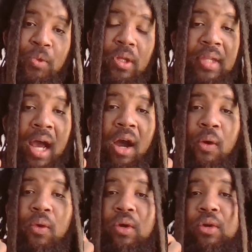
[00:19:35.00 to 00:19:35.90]

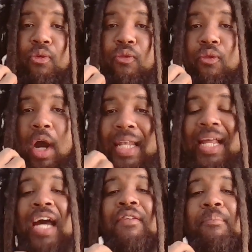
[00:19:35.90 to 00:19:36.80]
Now, a
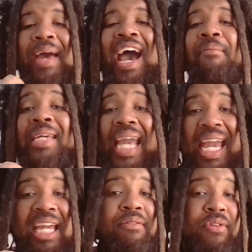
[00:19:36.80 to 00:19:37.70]
lot of bad
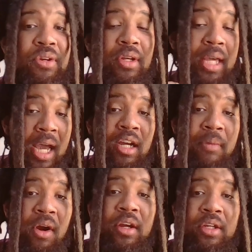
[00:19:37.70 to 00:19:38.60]
behavior, Jacob
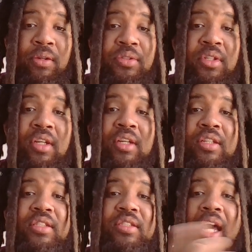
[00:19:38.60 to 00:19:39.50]
argues,
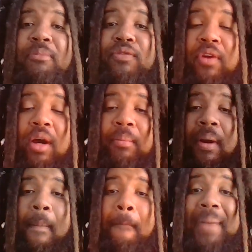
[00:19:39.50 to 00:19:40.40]
stems
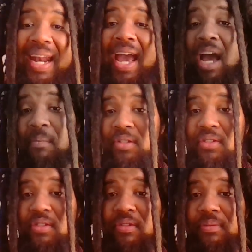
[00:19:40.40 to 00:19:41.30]
from bad
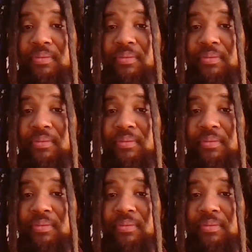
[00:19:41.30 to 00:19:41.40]
habits.